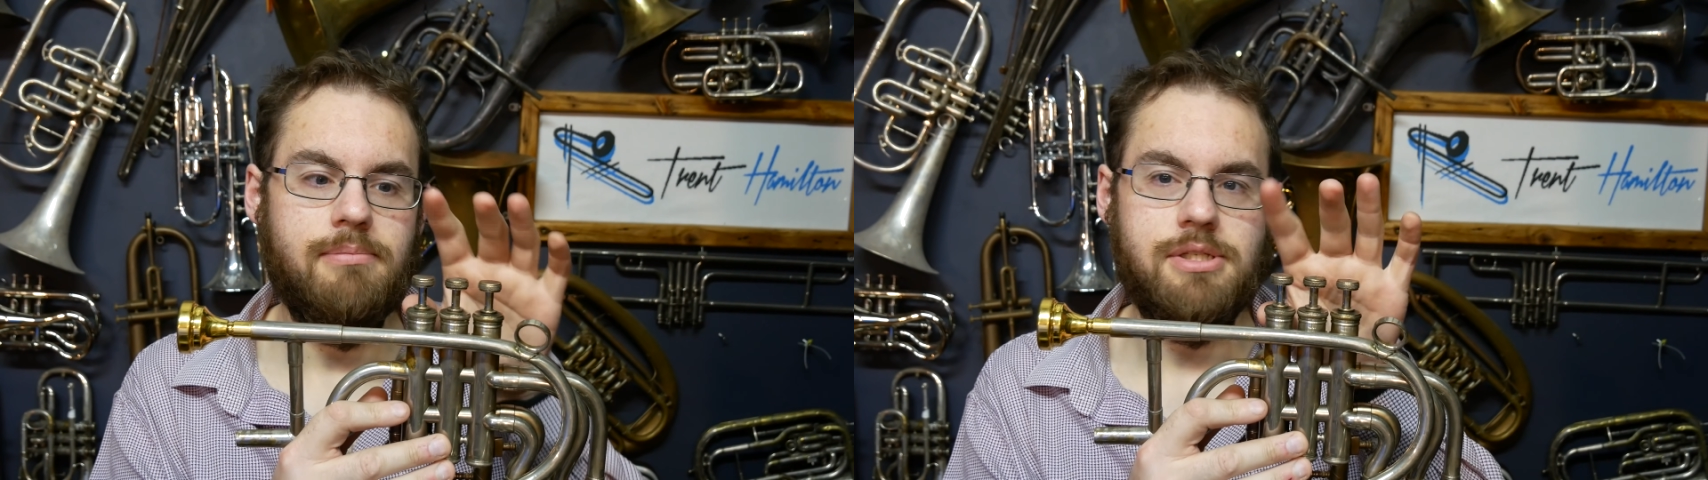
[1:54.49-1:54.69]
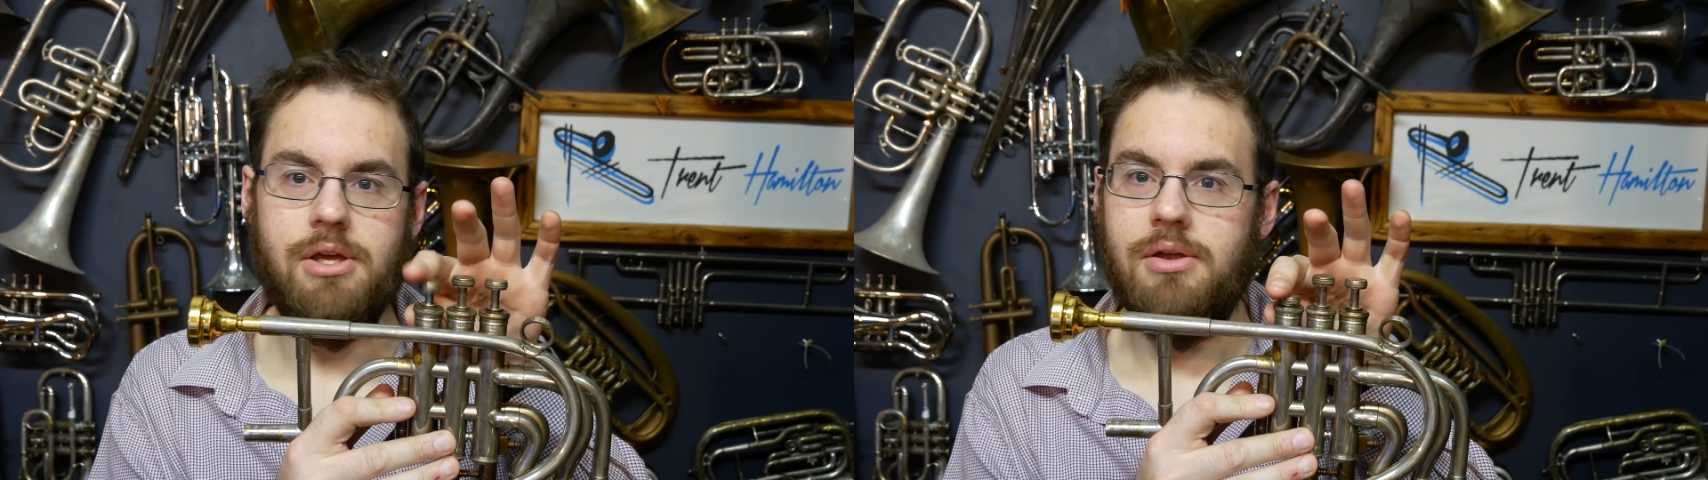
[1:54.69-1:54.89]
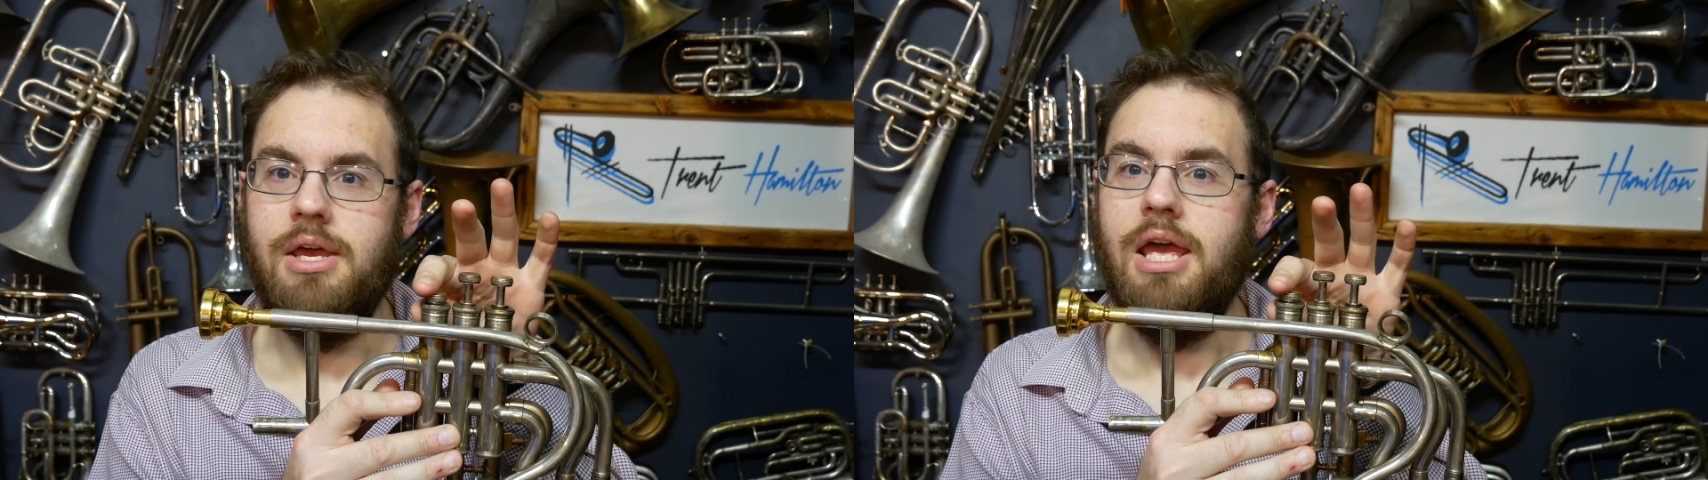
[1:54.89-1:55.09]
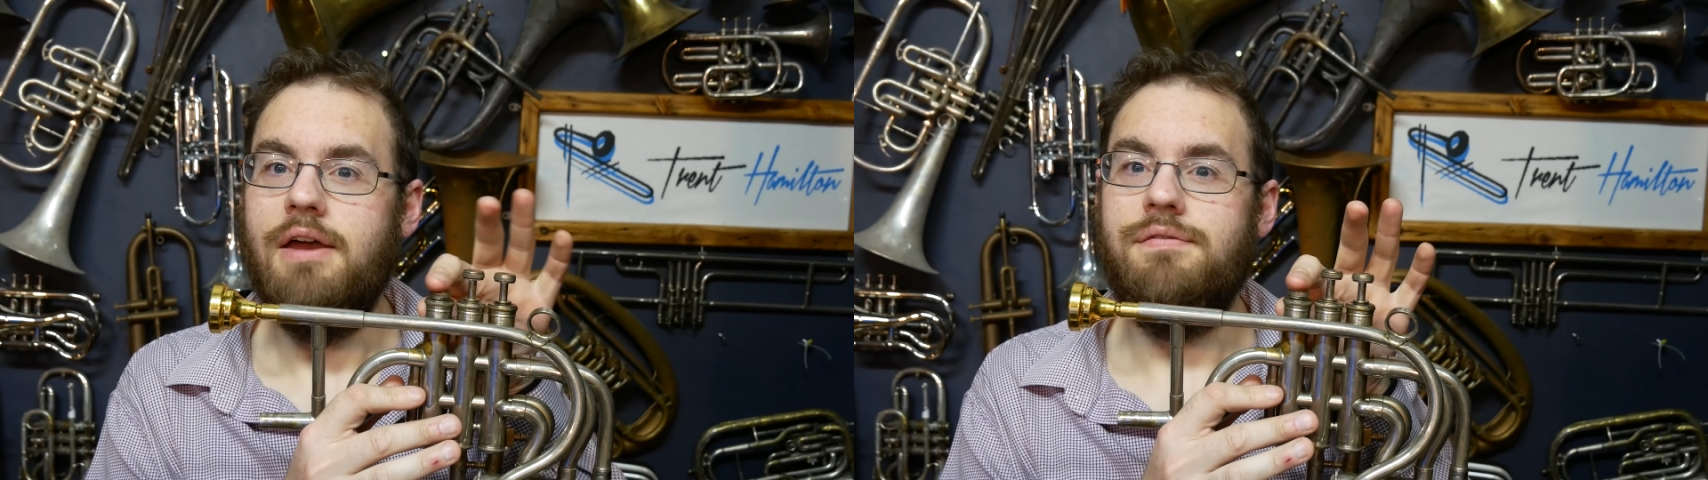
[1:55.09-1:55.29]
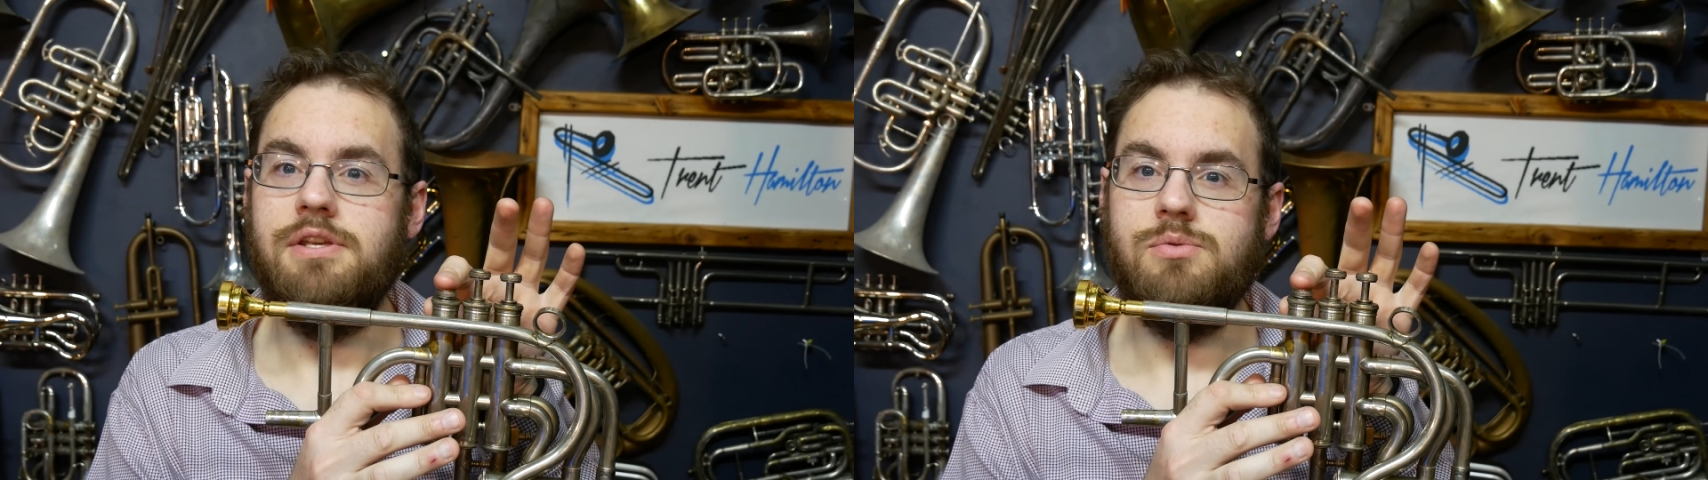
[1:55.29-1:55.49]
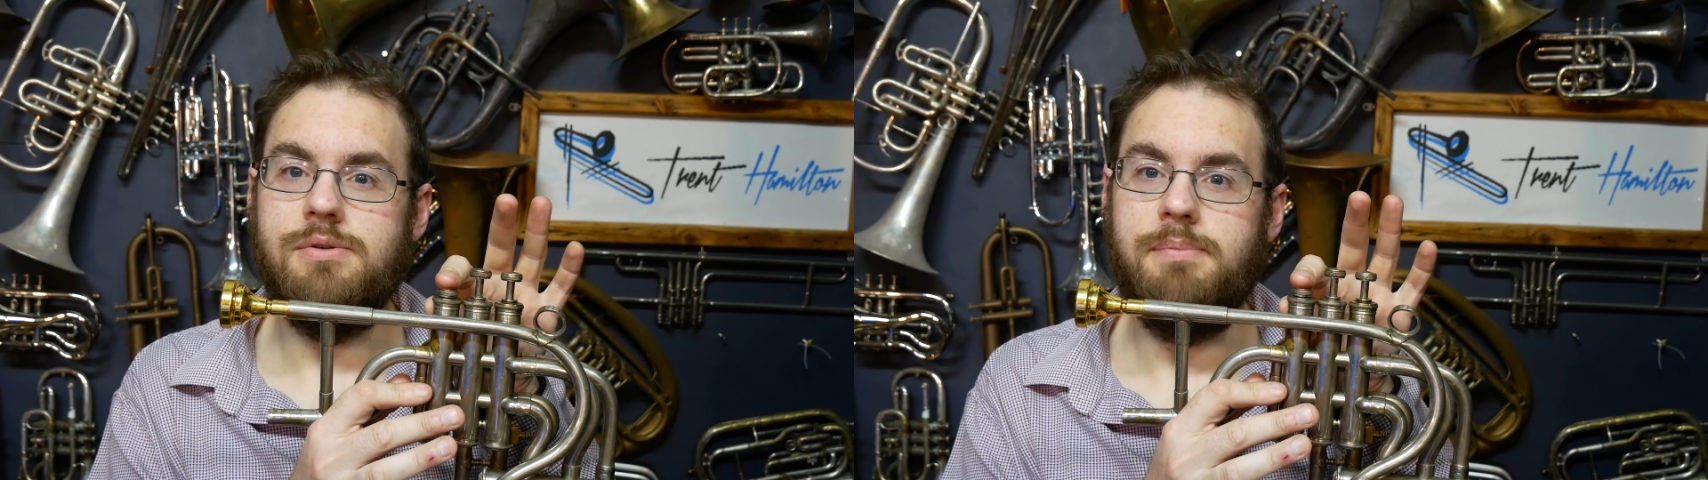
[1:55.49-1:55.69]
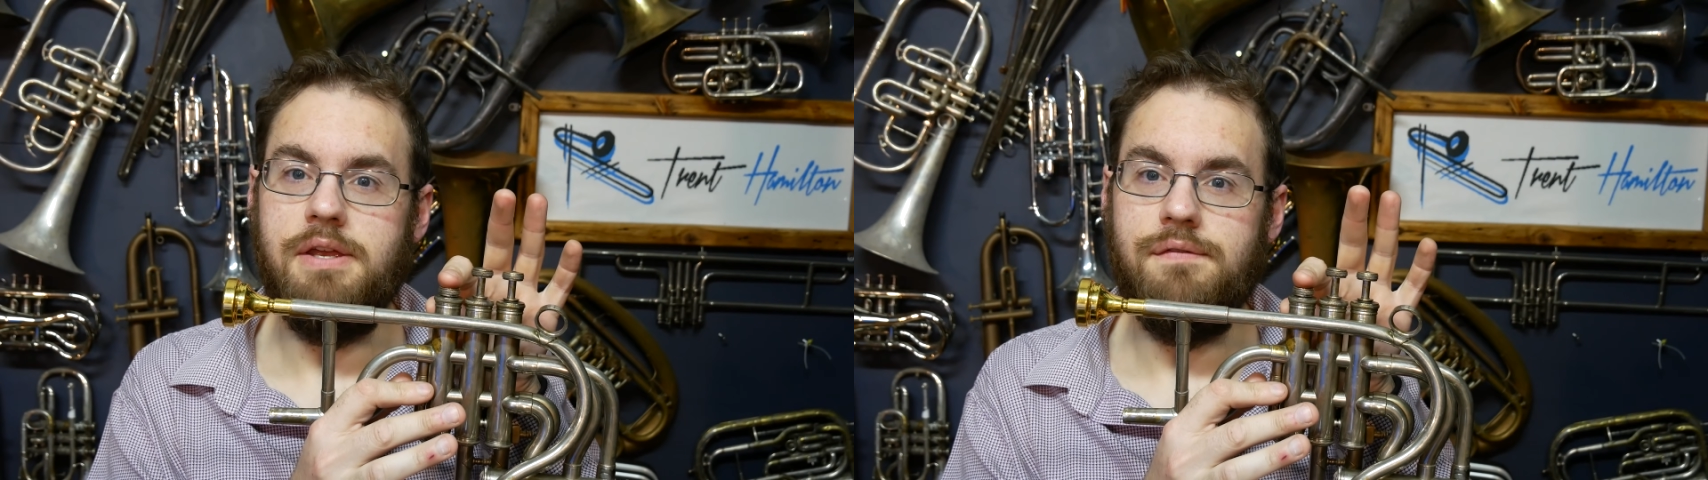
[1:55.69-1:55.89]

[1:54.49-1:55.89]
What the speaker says: So if this was B